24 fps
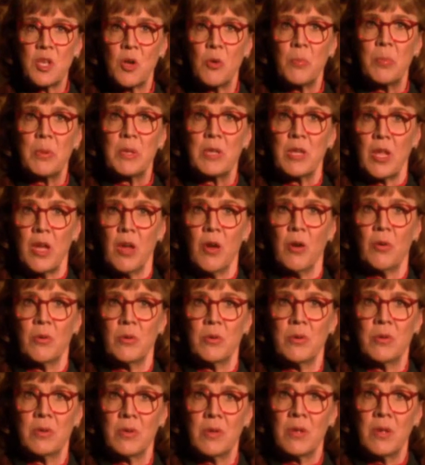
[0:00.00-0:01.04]
below,
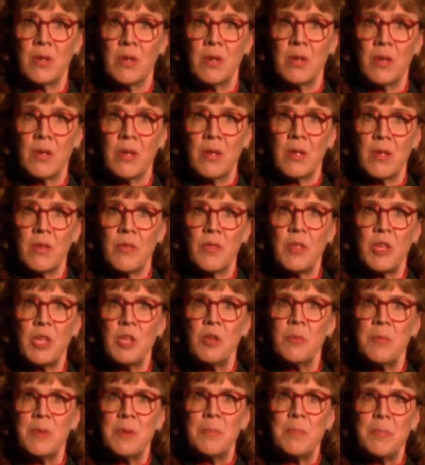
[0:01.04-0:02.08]
the
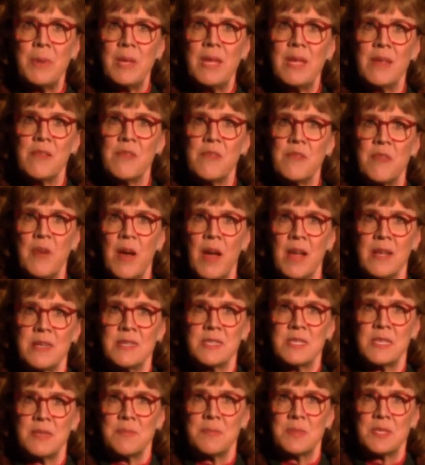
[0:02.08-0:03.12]
human being
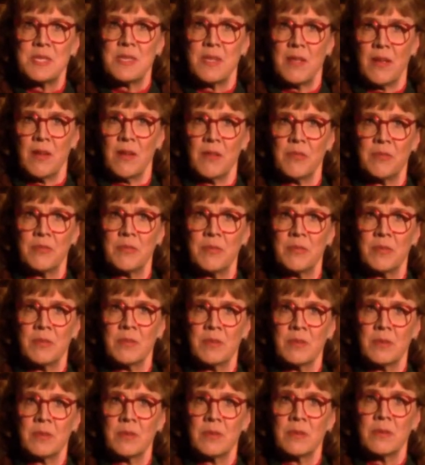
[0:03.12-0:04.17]
finds himself
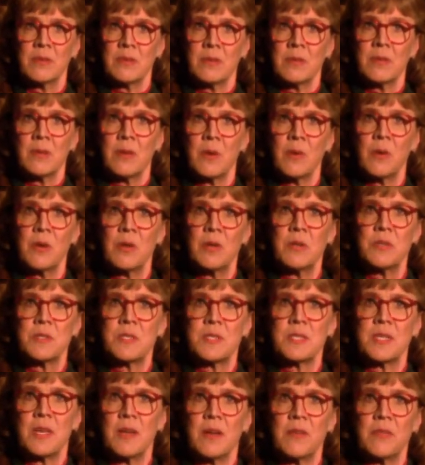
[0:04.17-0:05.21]
or
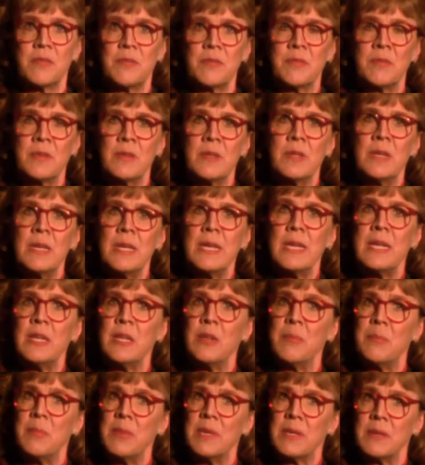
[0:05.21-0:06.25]
herself in
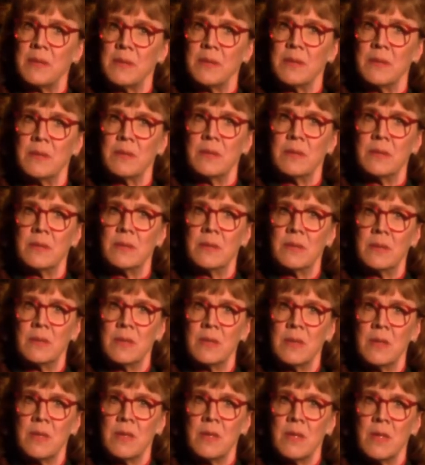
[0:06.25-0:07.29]
the middle.
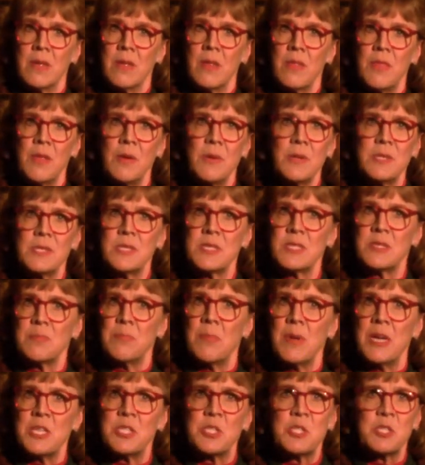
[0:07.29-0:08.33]
There is as
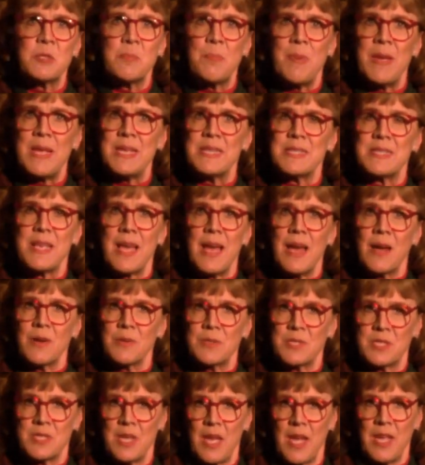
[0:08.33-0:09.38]
much space
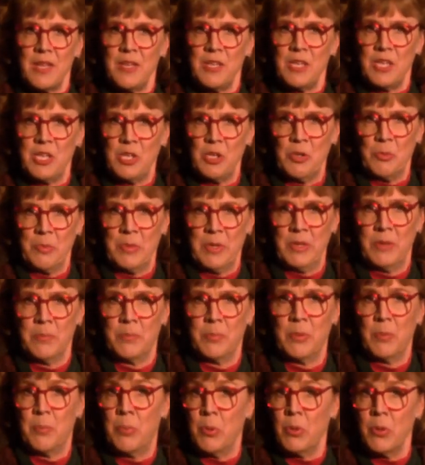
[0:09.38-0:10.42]
outside the human,
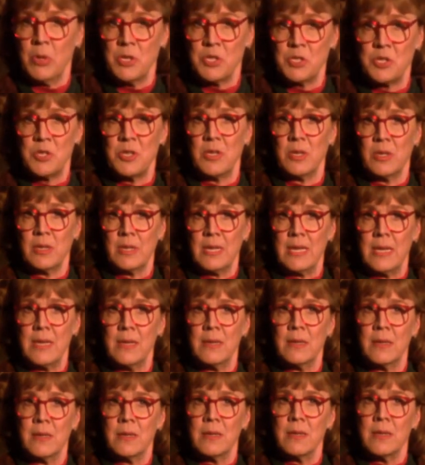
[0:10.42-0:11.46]
proportionately,
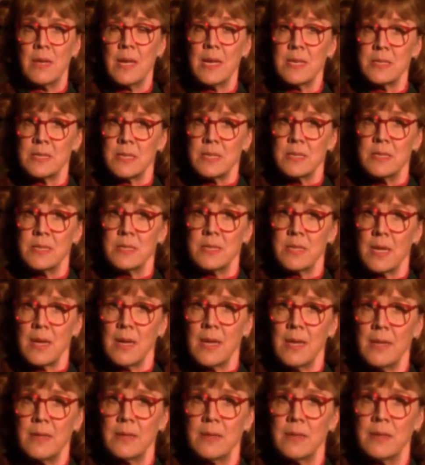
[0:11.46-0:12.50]
as
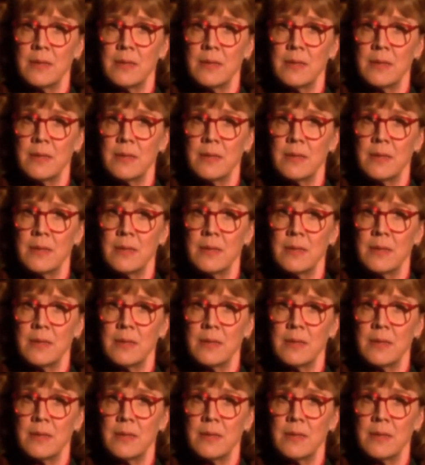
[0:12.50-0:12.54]
inside.